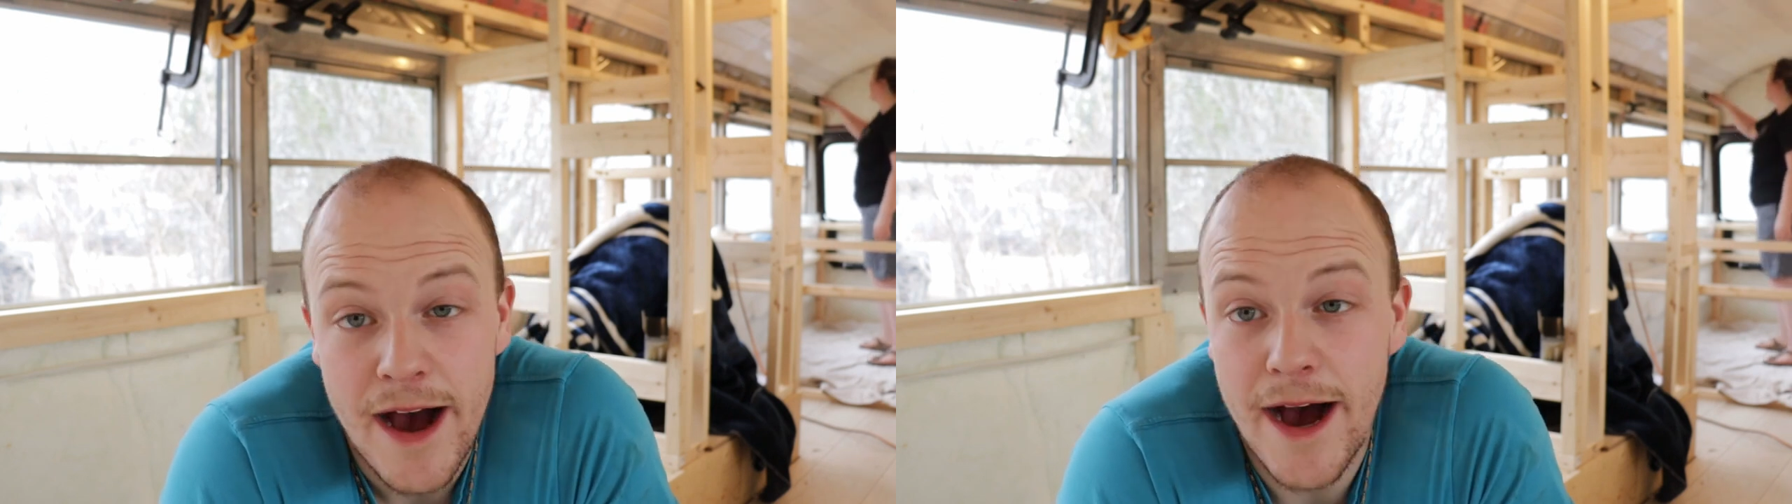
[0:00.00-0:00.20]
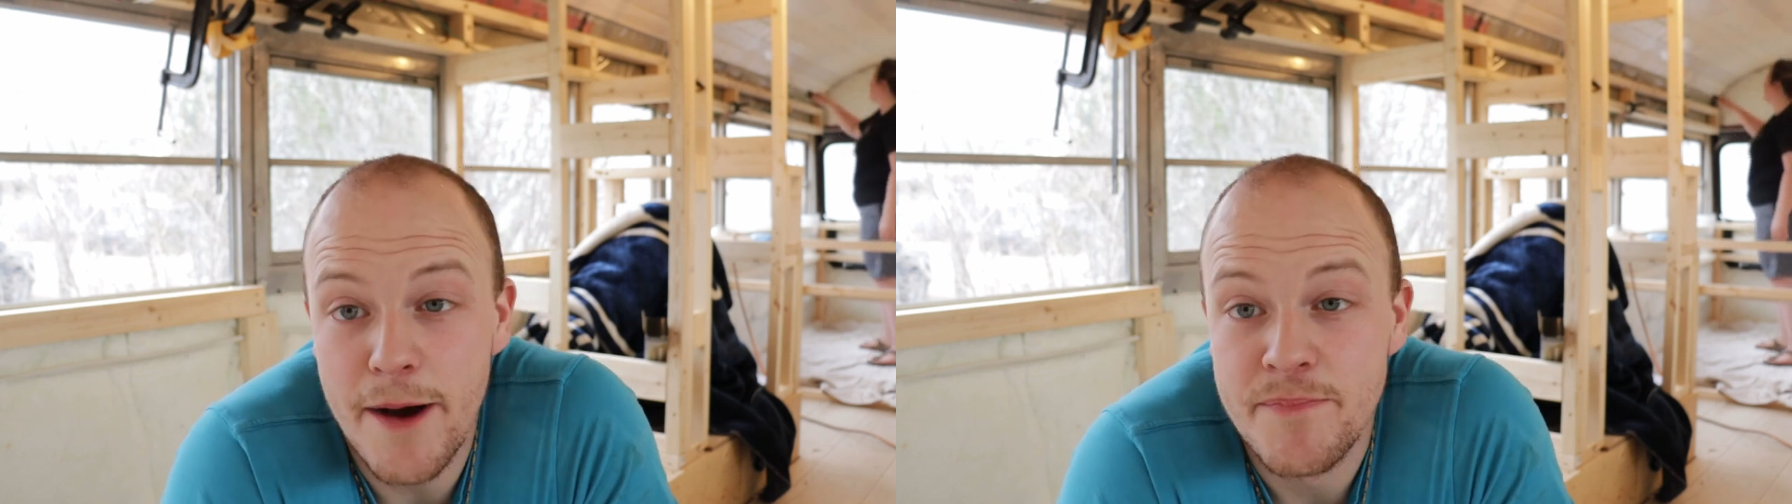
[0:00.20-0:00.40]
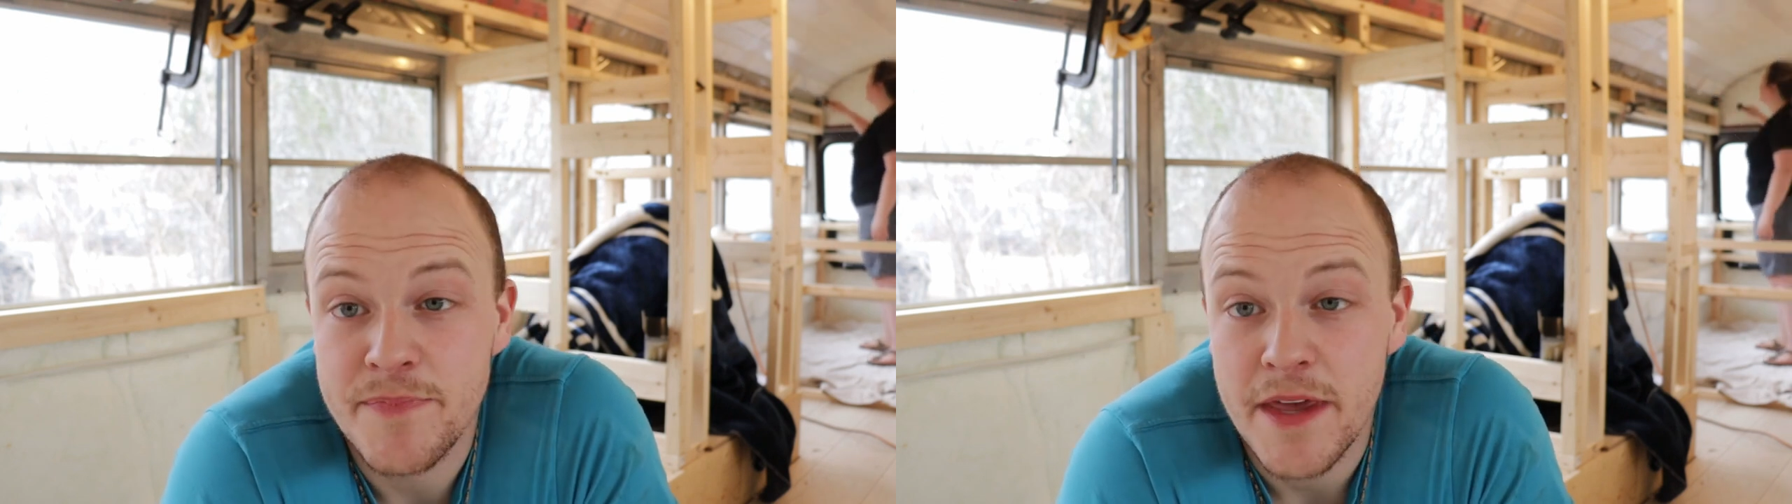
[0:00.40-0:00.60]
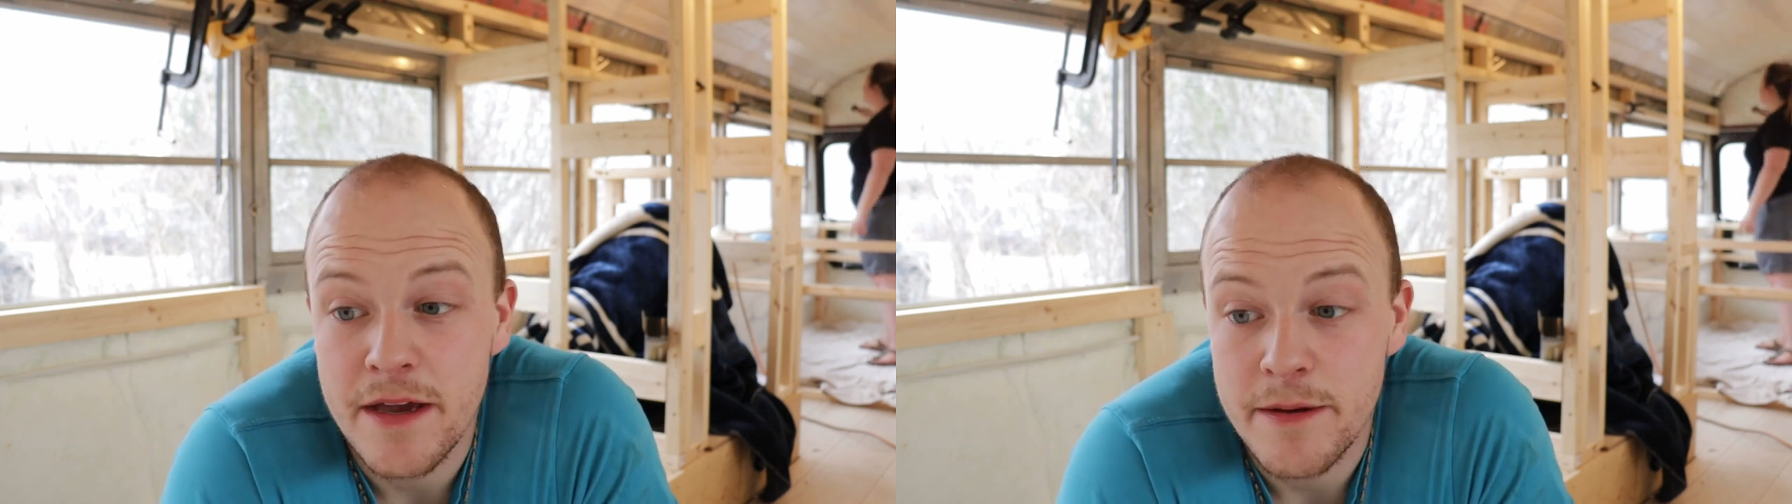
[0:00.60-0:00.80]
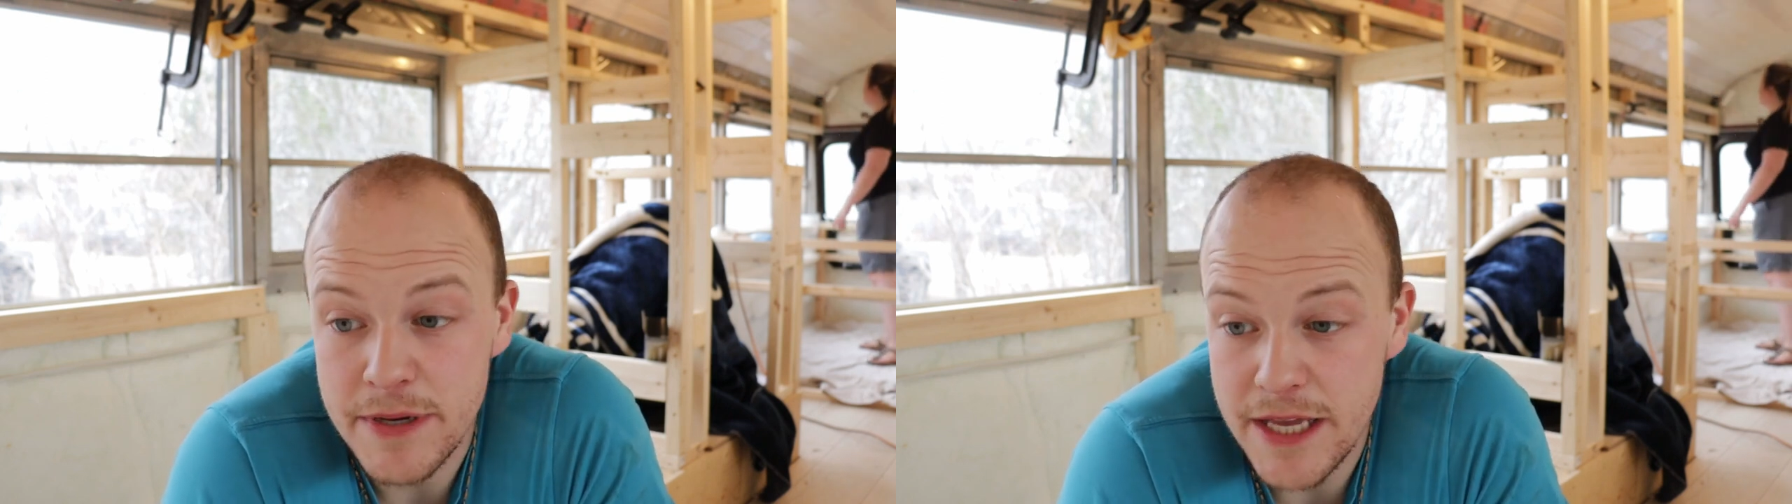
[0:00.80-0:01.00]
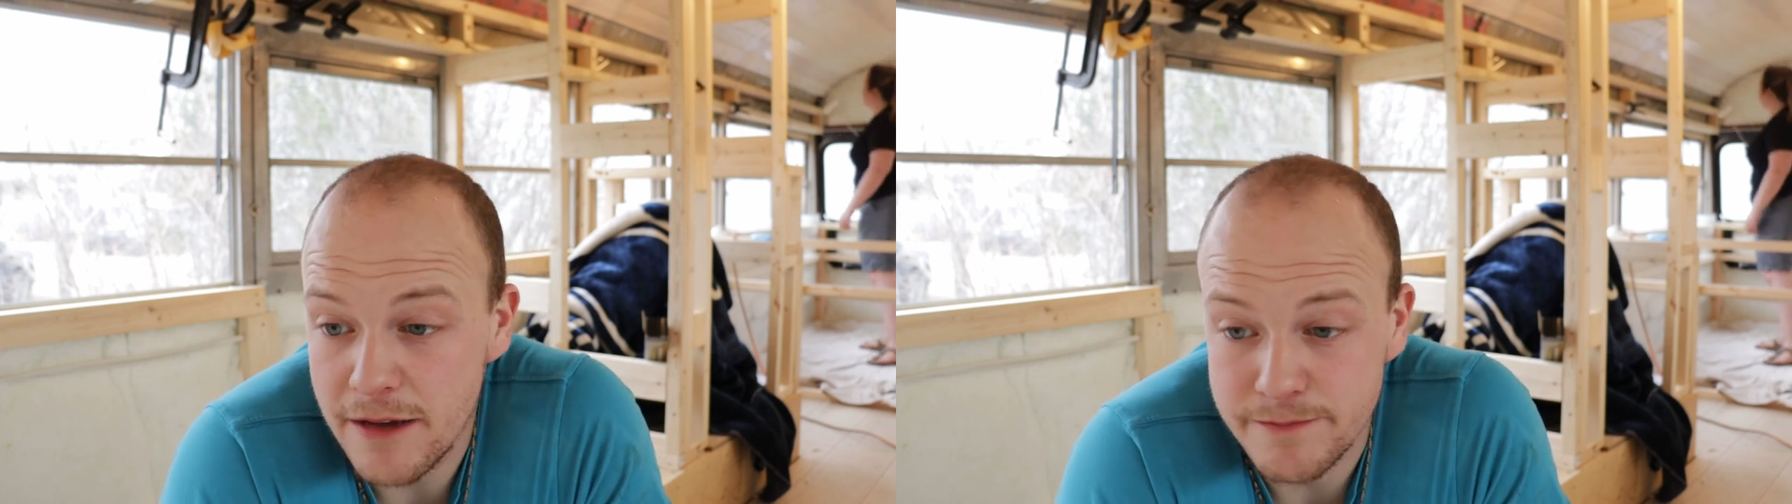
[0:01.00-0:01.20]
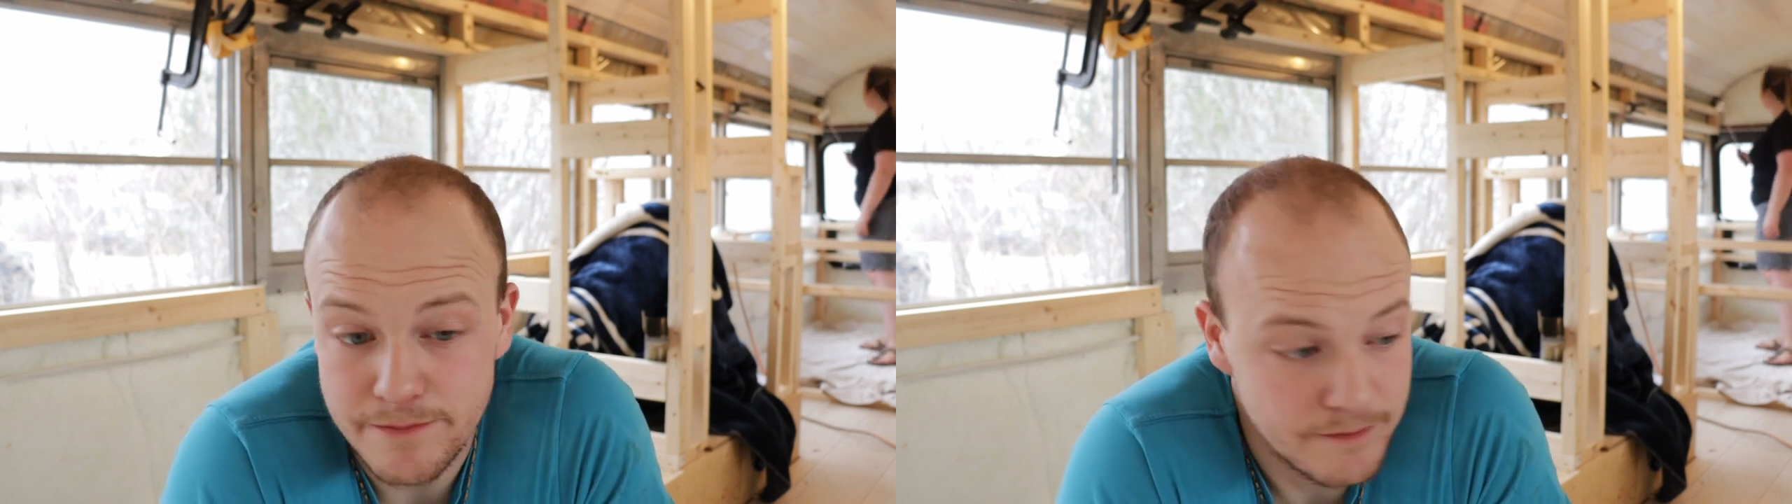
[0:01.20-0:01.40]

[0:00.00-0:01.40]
Um, but yeah,